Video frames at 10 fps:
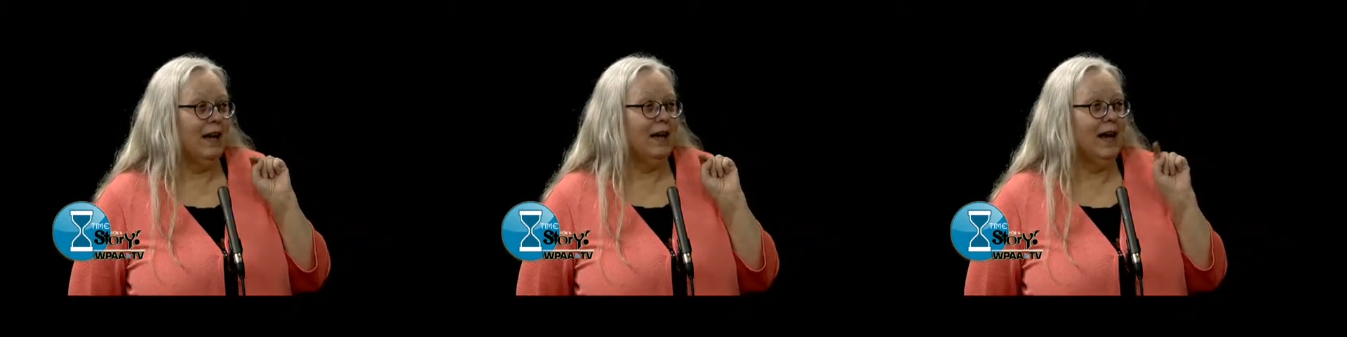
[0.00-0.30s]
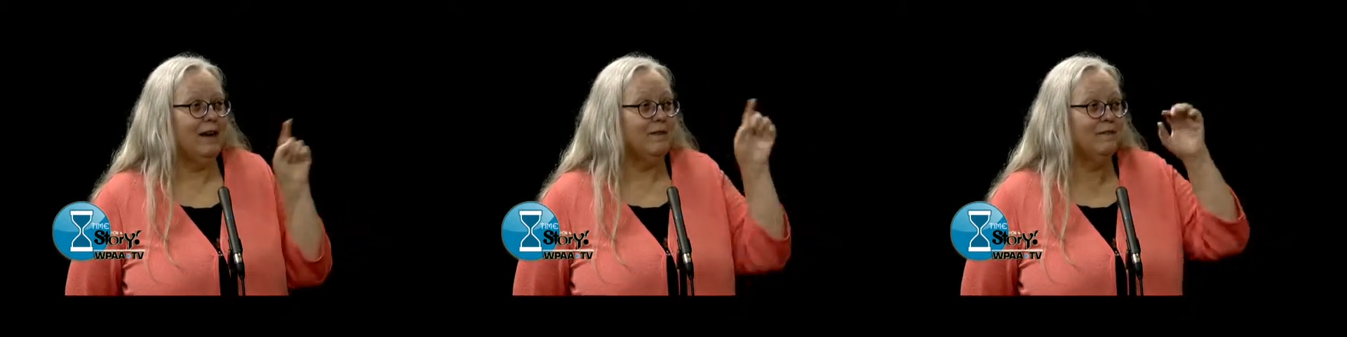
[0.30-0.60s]
And
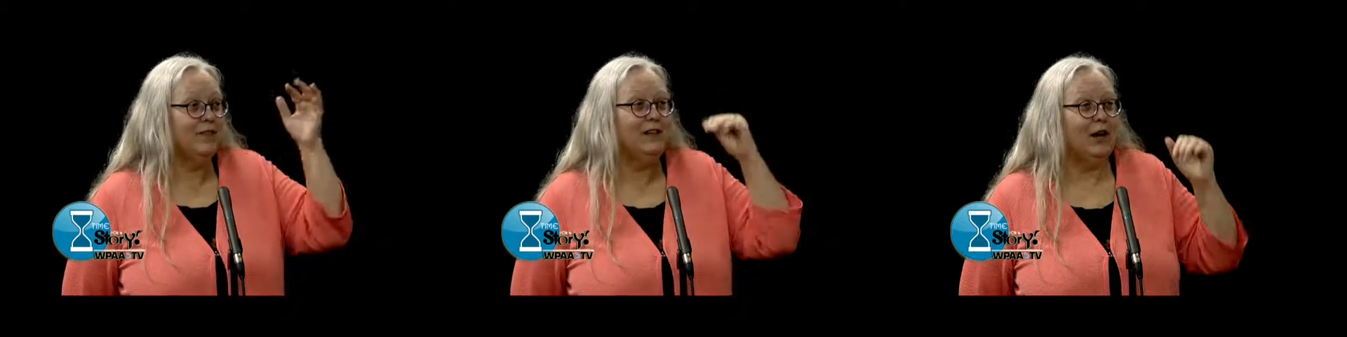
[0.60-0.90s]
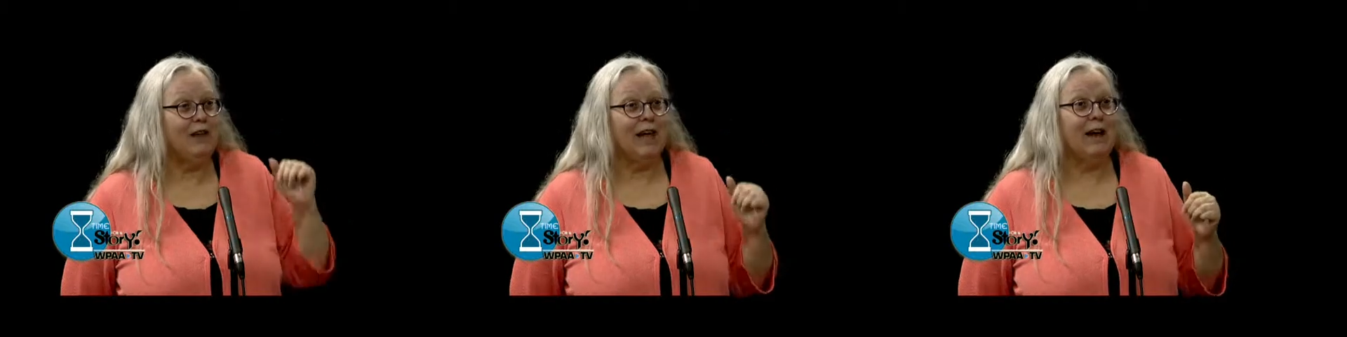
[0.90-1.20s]
I fill it
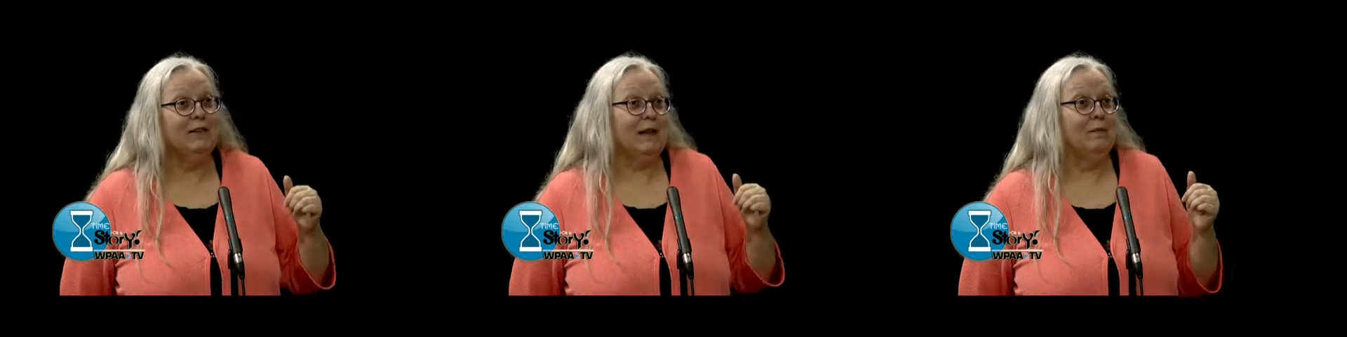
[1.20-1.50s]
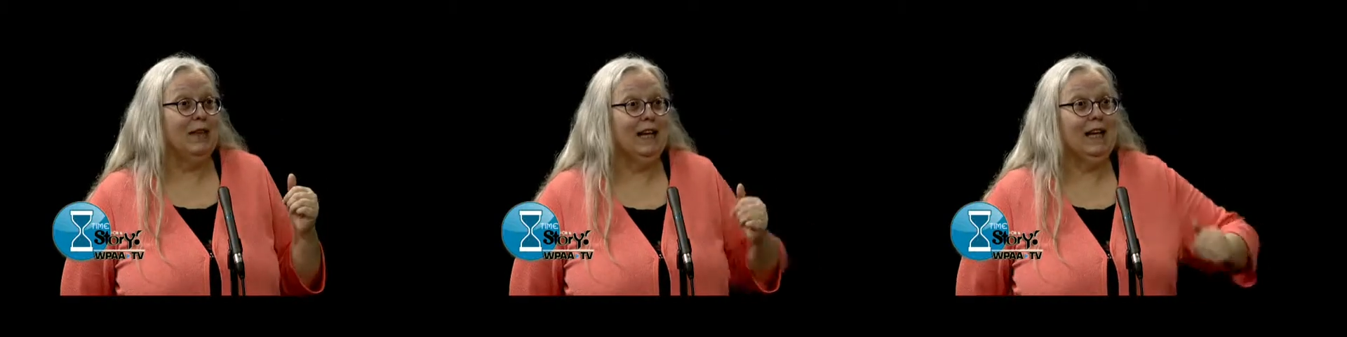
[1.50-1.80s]
all out, and
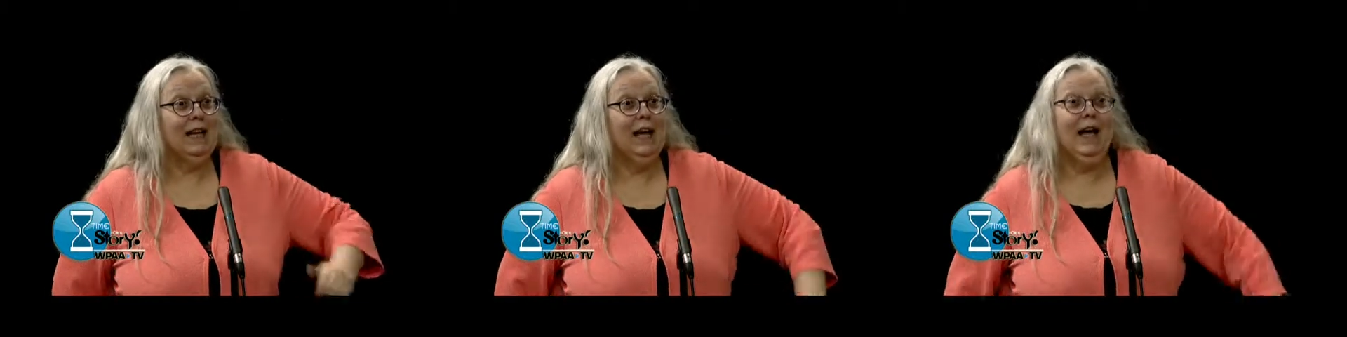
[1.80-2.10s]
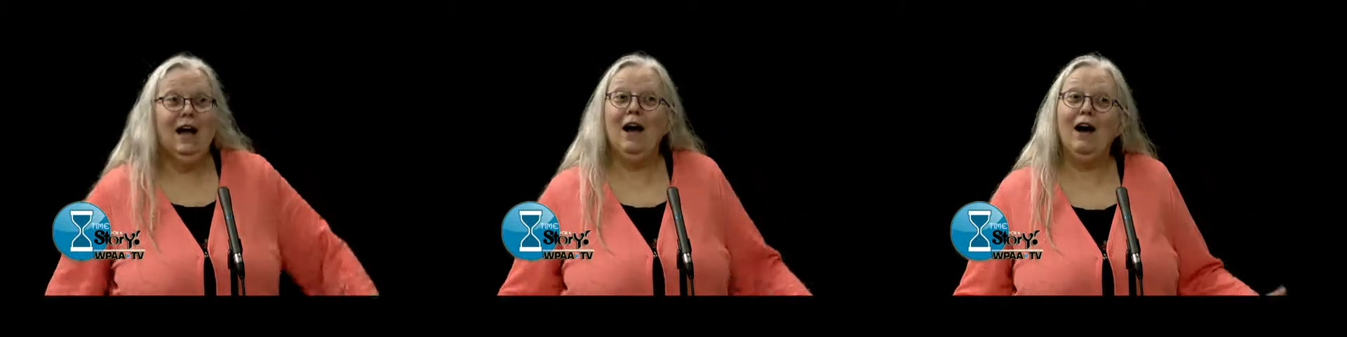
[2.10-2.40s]
I'm thinking,
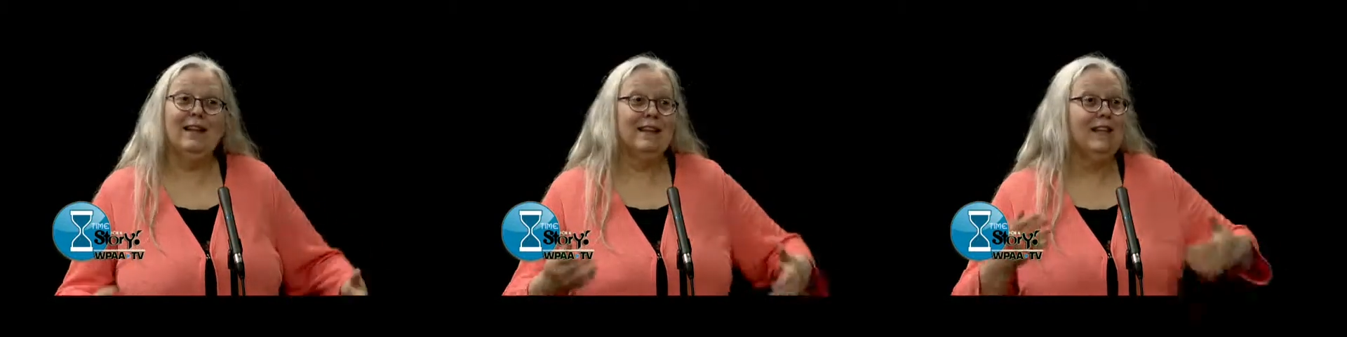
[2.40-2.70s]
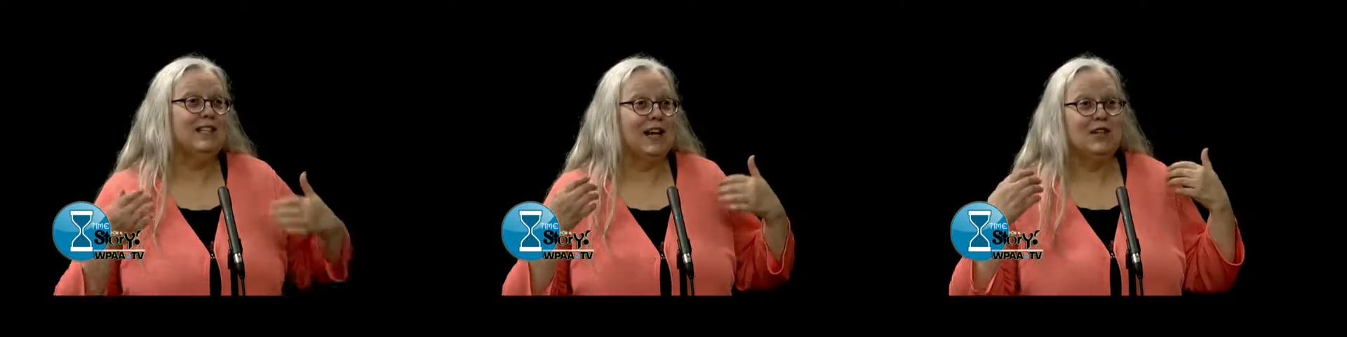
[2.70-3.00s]
ah, at
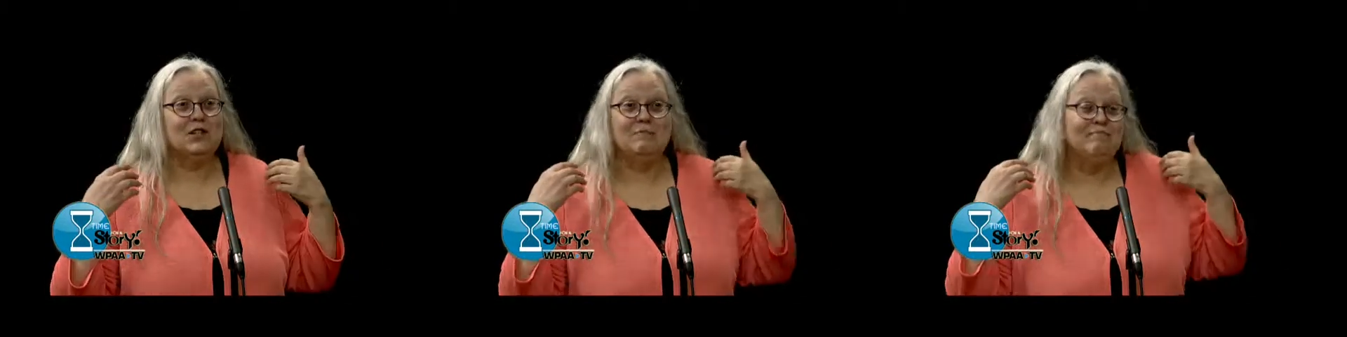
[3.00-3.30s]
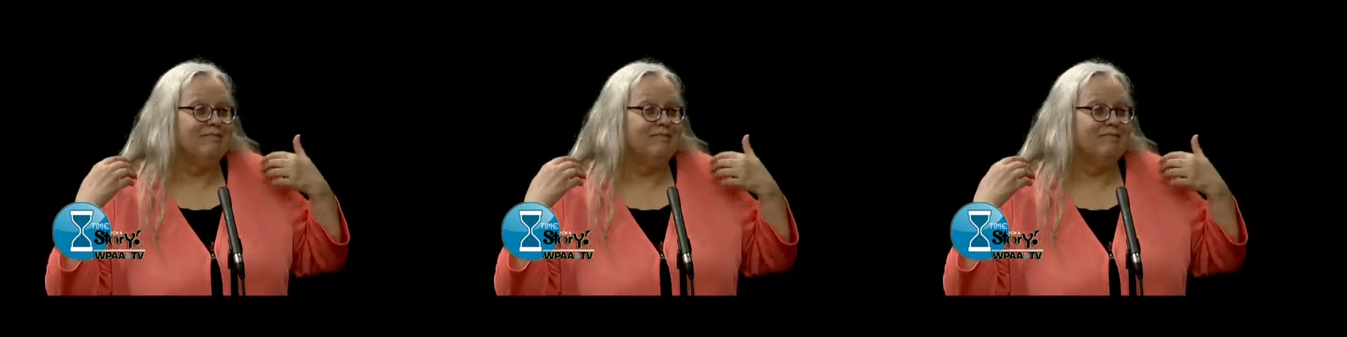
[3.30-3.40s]
least I should